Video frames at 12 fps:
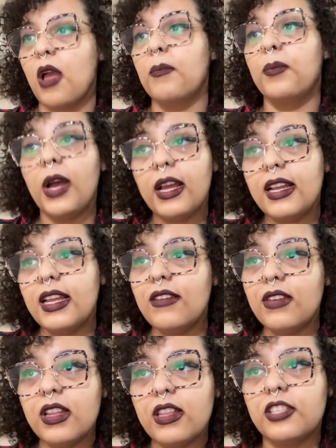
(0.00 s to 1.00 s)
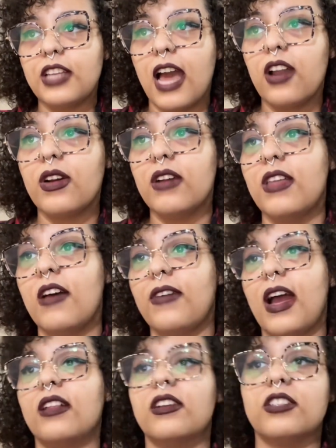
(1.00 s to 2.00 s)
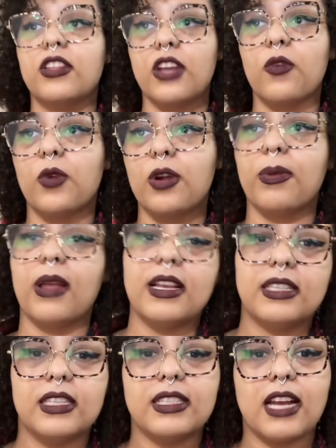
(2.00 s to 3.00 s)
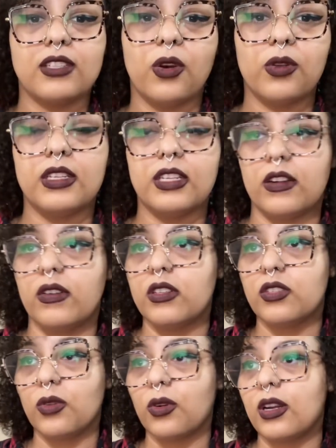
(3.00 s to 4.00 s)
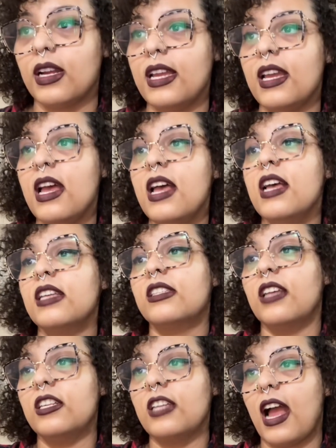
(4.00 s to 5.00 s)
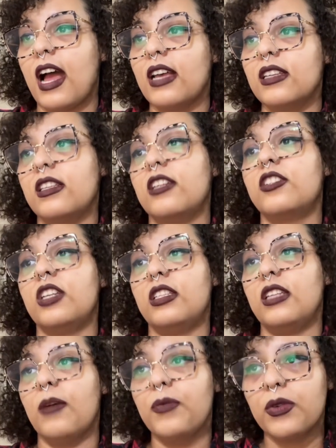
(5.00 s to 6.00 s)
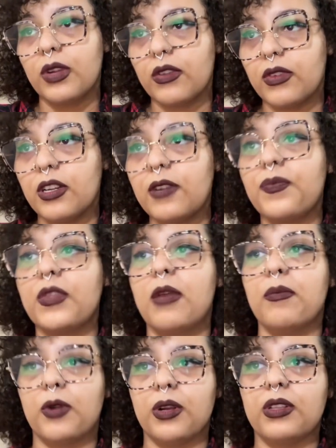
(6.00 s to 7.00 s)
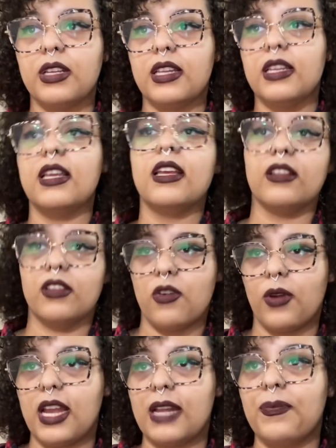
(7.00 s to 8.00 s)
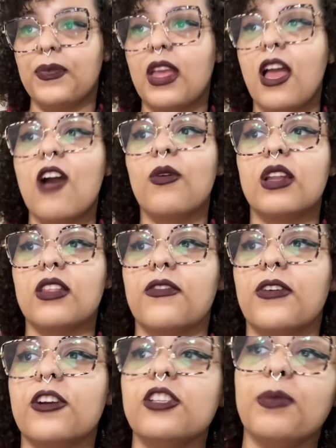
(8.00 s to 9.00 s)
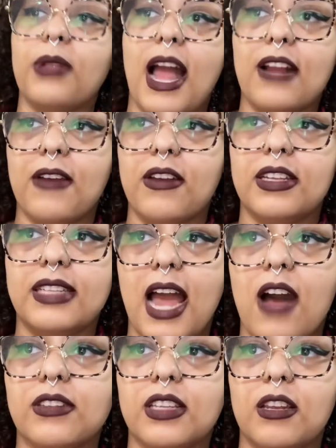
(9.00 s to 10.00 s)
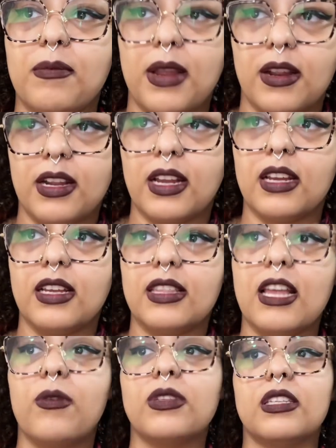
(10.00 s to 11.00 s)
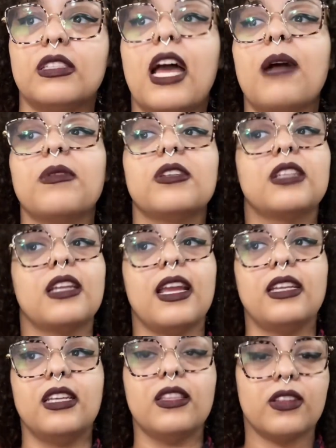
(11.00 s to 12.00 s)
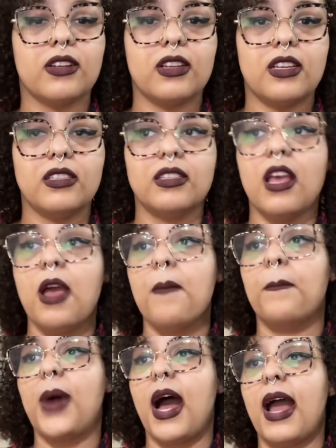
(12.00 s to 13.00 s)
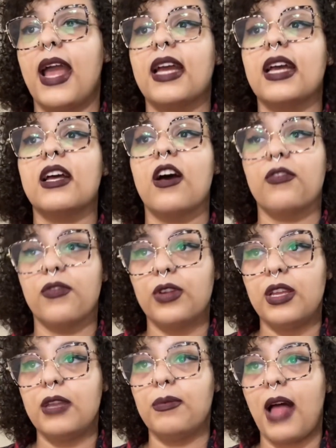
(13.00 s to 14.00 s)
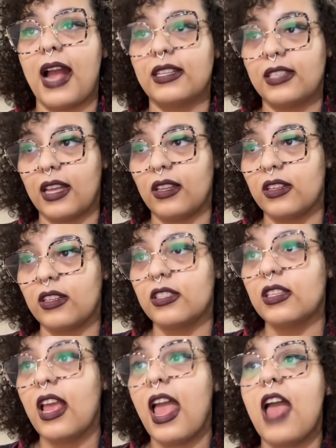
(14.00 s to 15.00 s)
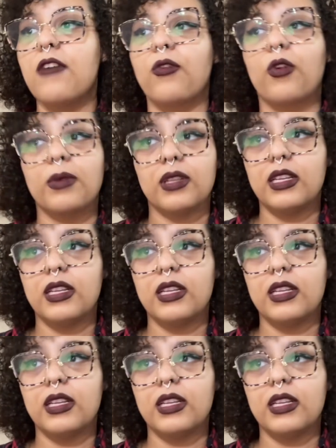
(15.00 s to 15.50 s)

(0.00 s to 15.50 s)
But even in the shadow of that violence, there were places that told a different story, such as just up the river in Brooklyn, Illinois. One of the first black-founded towns in America that was established in 1830s by a free black settlers and formerly